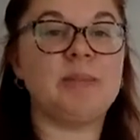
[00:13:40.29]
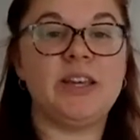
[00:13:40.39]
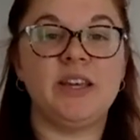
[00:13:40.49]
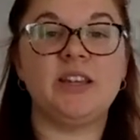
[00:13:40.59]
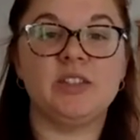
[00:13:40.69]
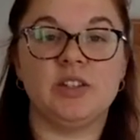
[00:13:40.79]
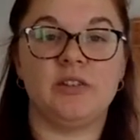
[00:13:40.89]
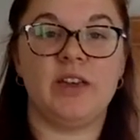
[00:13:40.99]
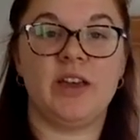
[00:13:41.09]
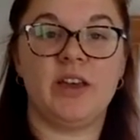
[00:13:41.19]
taking a
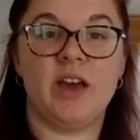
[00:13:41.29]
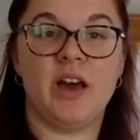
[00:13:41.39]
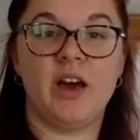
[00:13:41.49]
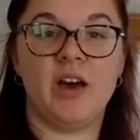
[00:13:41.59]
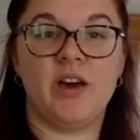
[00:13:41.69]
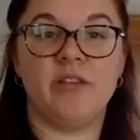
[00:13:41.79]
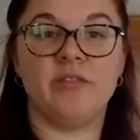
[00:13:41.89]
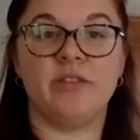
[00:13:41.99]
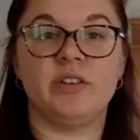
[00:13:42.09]
survey of